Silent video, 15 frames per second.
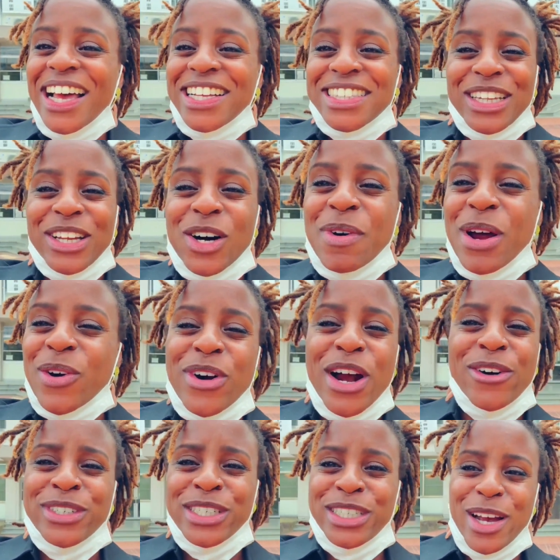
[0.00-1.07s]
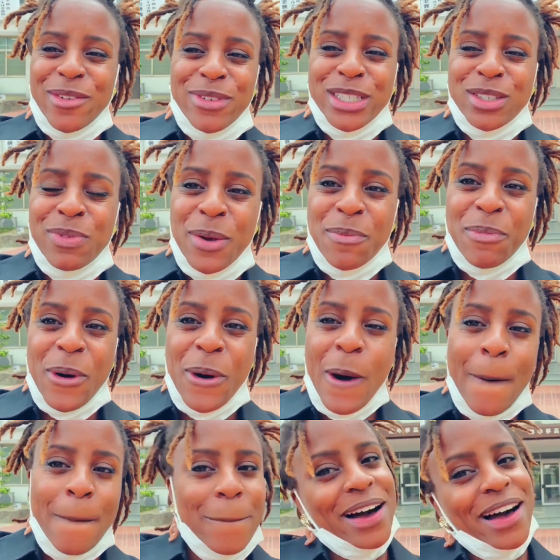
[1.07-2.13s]
It's a little bit rough to Japanese
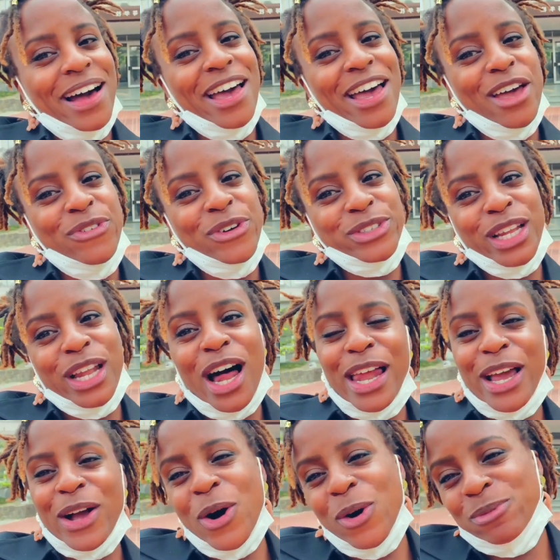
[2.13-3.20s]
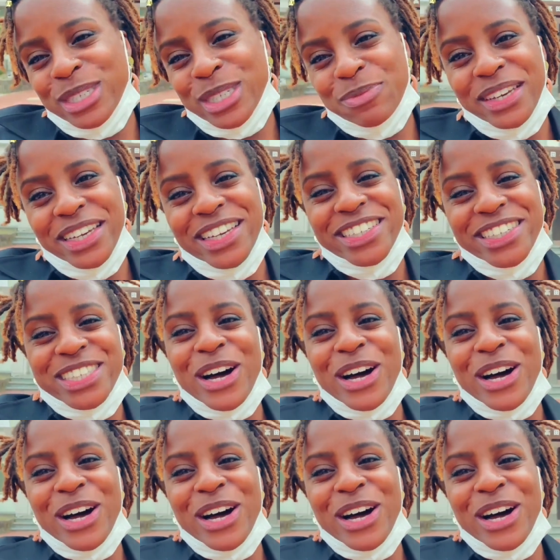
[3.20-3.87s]
people, but it feels a lot like home to me.